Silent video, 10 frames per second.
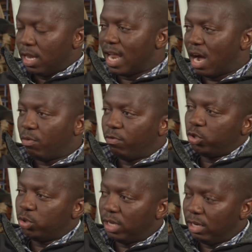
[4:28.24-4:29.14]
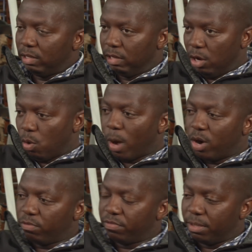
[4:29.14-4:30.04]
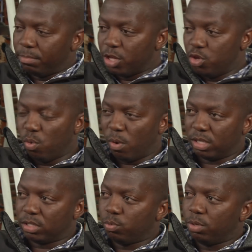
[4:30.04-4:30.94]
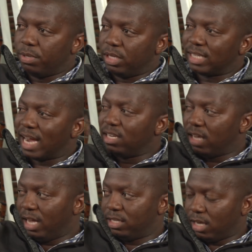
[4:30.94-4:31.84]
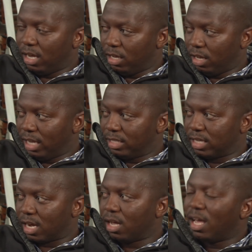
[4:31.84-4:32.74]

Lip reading: Now, fortunately, one of them, the new ones, will be done in 18.